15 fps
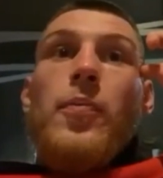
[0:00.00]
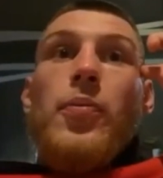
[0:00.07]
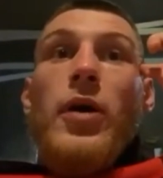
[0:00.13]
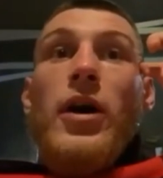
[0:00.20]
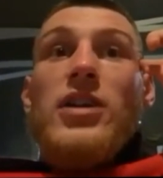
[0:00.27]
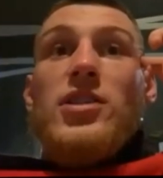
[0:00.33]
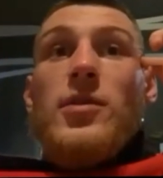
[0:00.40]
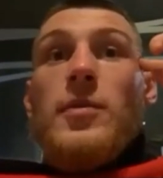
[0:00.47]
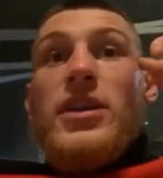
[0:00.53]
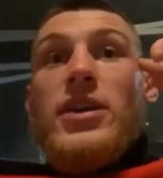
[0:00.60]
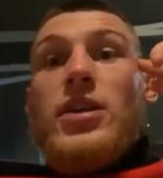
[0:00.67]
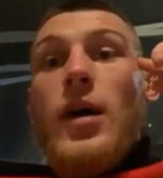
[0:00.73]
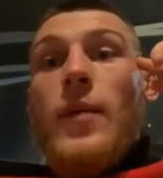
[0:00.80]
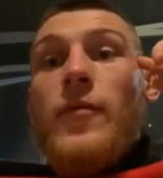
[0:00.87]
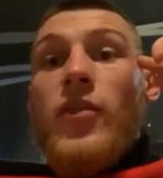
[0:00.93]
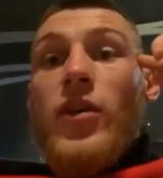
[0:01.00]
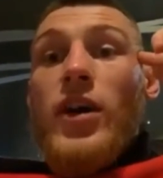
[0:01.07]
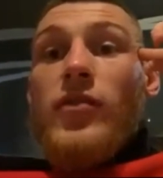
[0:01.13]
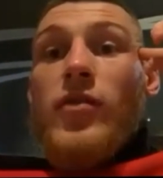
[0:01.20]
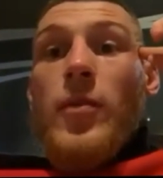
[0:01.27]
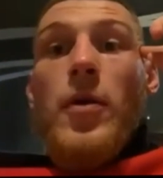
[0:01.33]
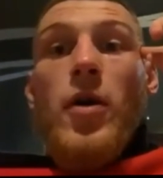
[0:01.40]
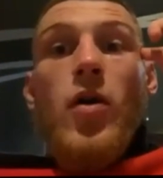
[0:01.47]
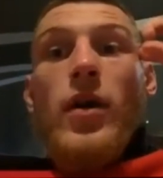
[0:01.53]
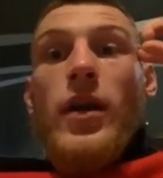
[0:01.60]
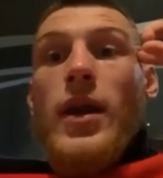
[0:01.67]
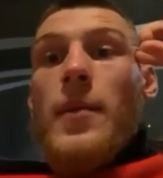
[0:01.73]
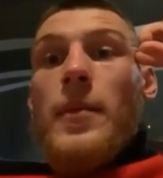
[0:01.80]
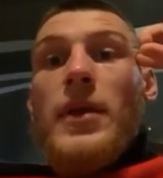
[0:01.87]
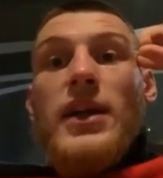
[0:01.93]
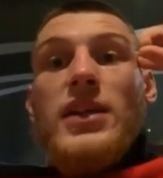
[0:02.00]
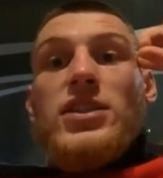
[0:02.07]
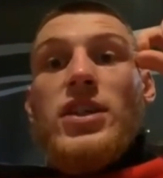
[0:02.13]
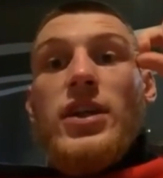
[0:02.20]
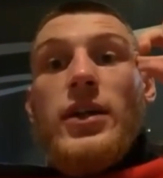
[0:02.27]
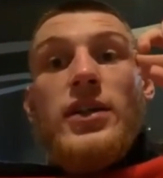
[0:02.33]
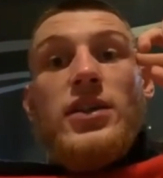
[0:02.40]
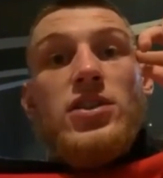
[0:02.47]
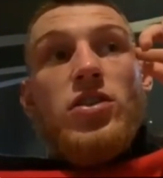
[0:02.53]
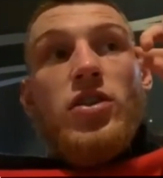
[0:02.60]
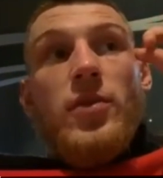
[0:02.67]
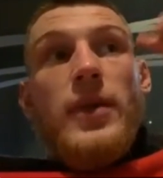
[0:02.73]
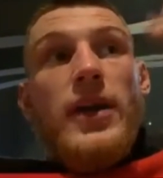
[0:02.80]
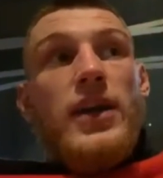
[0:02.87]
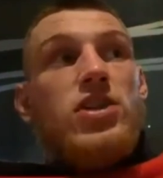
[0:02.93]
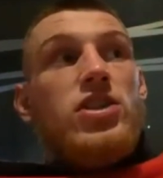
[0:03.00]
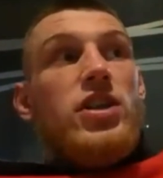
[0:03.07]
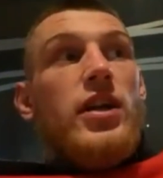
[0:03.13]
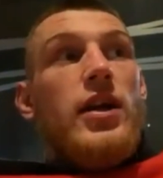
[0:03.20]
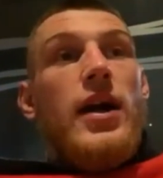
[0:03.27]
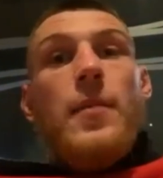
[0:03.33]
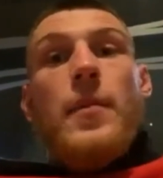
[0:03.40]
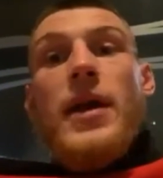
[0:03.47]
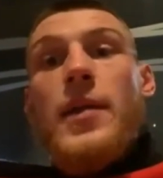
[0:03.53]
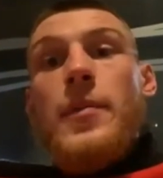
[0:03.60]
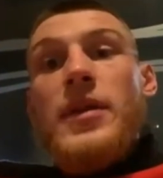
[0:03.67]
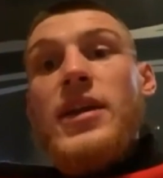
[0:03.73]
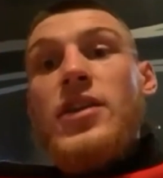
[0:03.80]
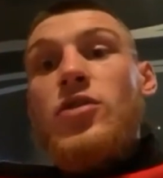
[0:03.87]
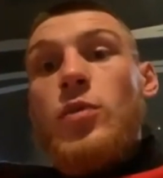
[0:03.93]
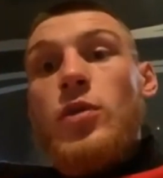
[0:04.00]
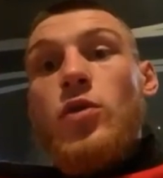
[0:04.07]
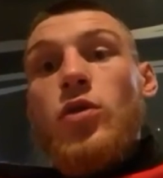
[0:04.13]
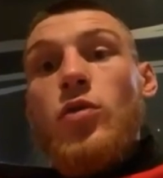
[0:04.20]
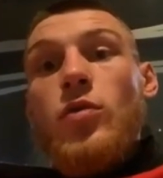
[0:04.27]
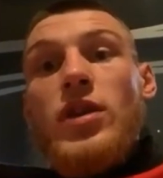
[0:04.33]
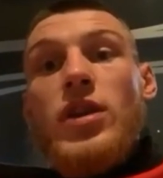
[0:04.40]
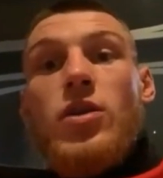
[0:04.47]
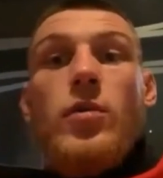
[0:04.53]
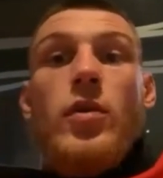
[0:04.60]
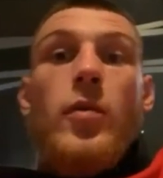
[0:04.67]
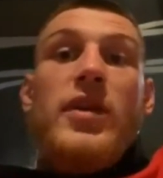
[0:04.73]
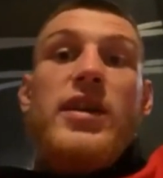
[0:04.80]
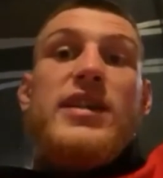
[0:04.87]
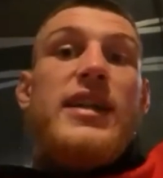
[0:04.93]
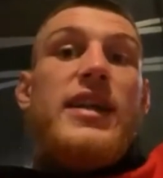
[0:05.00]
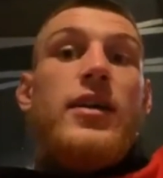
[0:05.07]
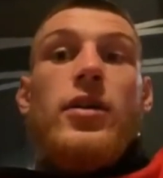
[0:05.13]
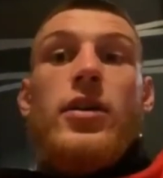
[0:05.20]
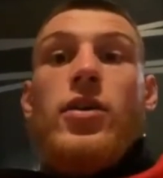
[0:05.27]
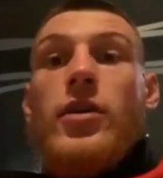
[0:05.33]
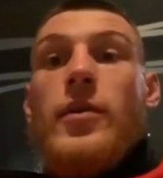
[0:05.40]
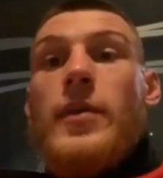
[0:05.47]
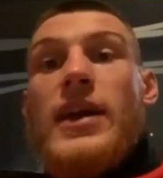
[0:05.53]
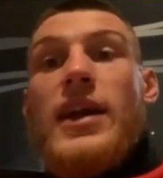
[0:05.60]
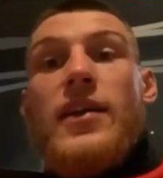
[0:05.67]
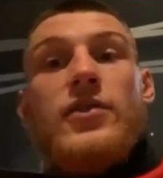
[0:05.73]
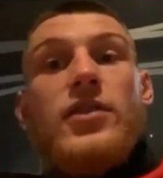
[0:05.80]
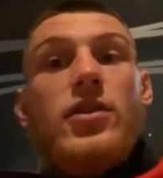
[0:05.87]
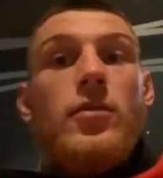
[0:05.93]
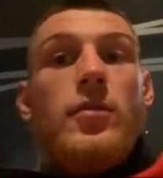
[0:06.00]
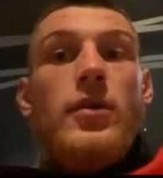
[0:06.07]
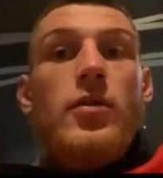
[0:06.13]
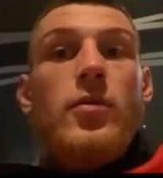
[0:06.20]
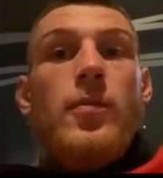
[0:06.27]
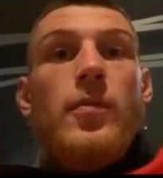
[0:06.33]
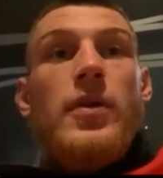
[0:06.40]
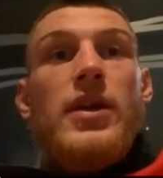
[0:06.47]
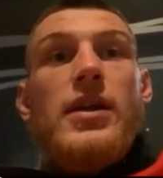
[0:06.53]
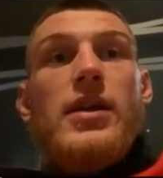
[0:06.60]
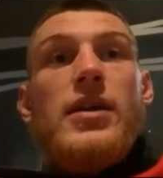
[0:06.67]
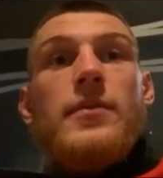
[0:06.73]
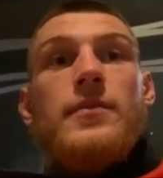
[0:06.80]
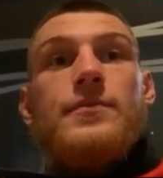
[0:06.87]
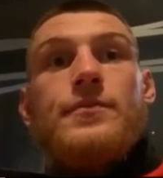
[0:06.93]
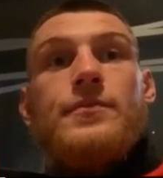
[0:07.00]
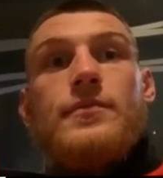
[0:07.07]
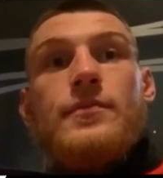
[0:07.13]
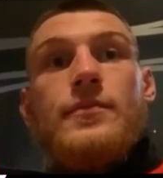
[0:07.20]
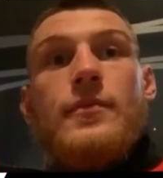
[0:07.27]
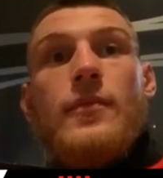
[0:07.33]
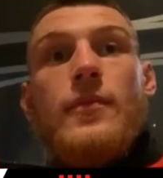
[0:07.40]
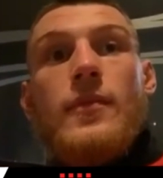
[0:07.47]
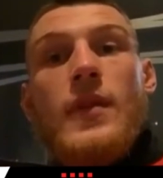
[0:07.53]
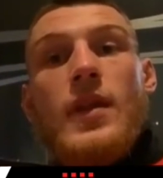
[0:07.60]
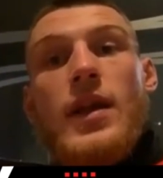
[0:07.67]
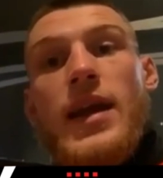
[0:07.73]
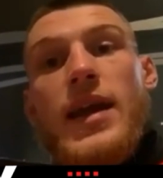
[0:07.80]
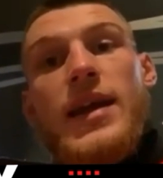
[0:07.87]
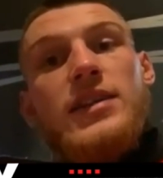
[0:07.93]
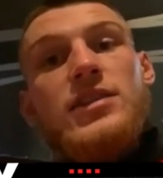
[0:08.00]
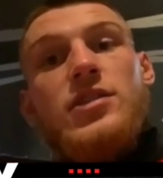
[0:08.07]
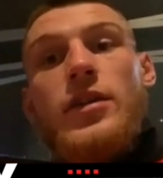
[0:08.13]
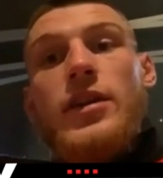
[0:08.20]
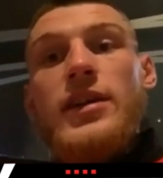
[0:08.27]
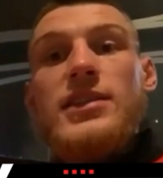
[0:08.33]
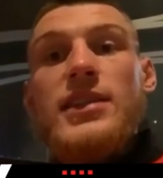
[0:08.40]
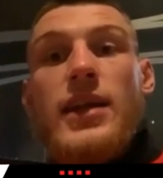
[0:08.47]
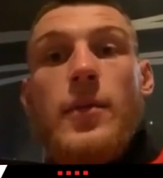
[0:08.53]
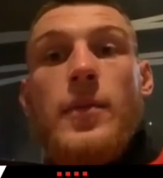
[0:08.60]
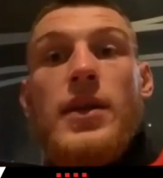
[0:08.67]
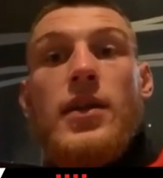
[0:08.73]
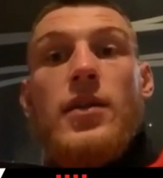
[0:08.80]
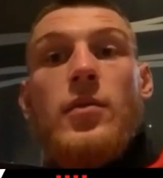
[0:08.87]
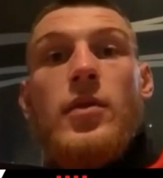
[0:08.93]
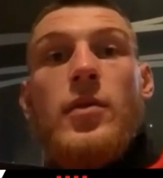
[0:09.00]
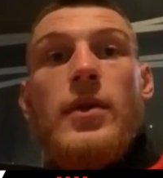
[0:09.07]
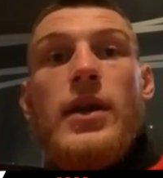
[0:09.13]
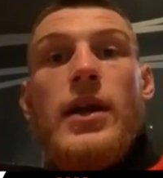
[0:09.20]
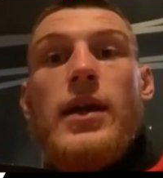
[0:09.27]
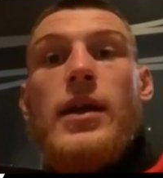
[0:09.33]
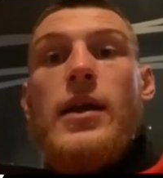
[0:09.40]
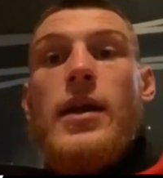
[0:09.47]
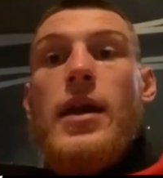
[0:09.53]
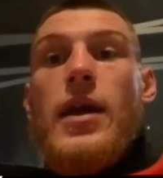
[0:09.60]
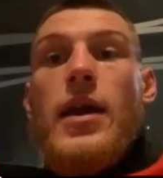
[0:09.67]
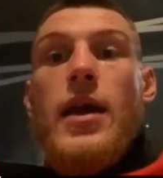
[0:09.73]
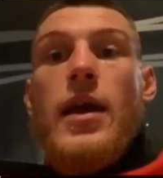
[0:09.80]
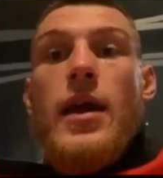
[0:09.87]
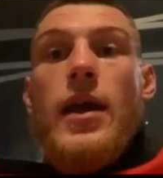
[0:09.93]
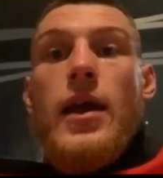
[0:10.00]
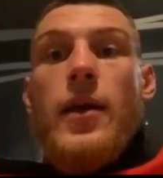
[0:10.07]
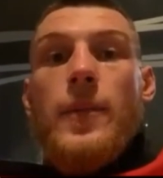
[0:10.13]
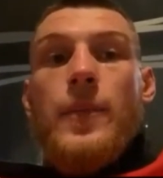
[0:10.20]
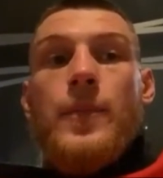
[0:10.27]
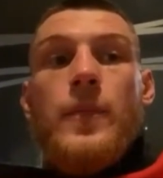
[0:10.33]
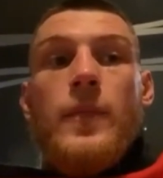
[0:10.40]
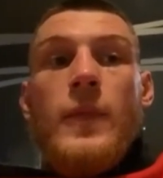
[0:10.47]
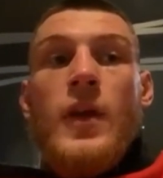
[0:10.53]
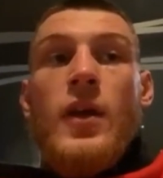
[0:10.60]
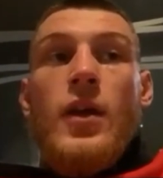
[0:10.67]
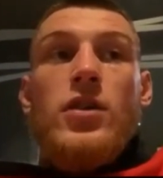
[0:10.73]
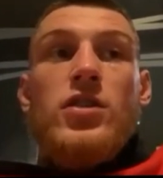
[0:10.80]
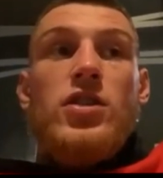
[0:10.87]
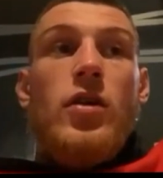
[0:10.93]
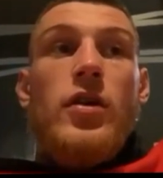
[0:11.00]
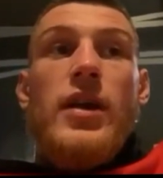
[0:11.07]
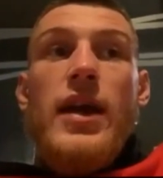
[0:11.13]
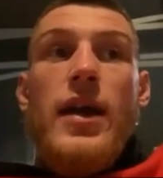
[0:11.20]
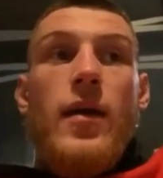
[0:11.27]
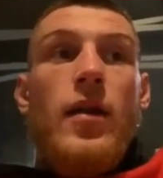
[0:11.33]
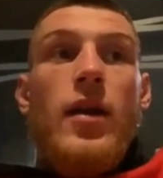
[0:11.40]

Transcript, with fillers: possibly top five at both of them next year, this time next year, and maybe into another one, the W B C or the I B F, the W B A. Sorry, I said I'm in the W B A. Um, so yeah,